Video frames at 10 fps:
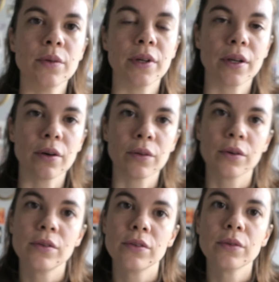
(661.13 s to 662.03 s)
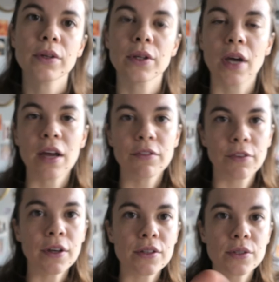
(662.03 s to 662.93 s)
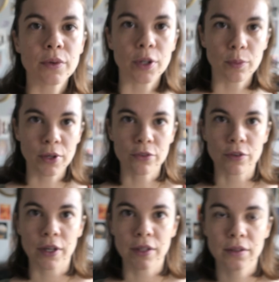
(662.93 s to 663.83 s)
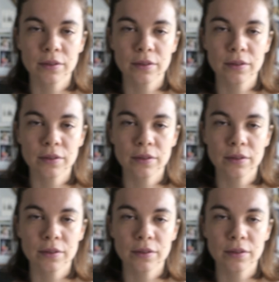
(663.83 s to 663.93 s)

we're on earth, we're going to have fears, we're going to be afraid.